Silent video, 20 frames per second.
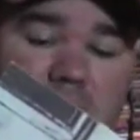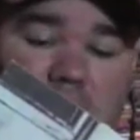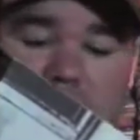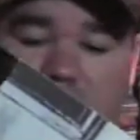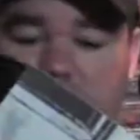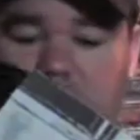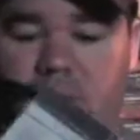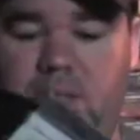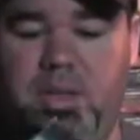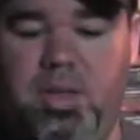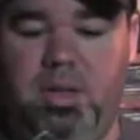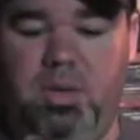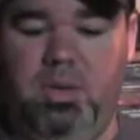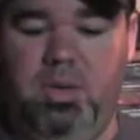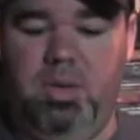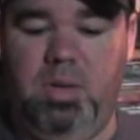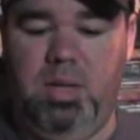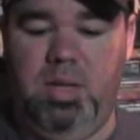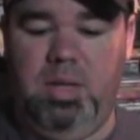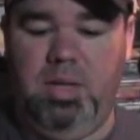
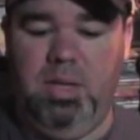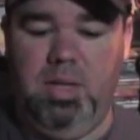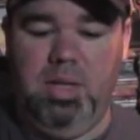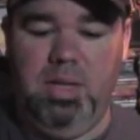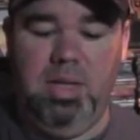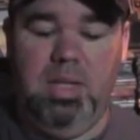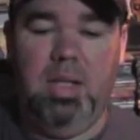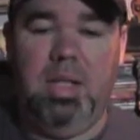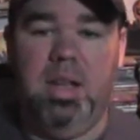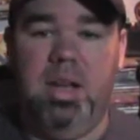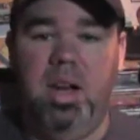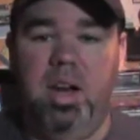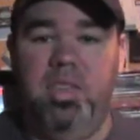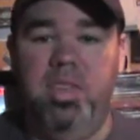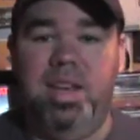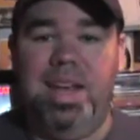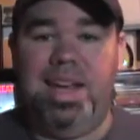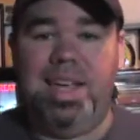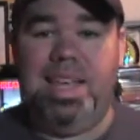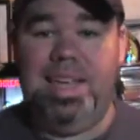So,
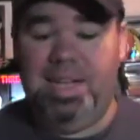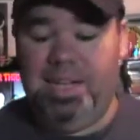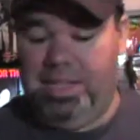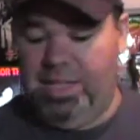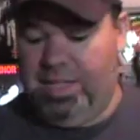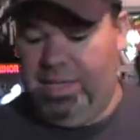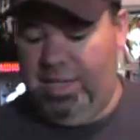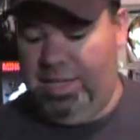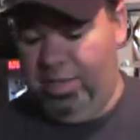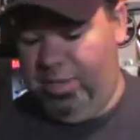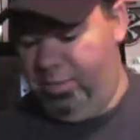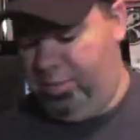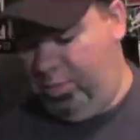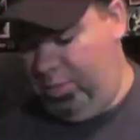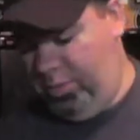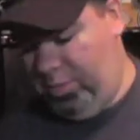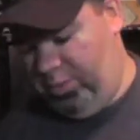nothing I can't clean up.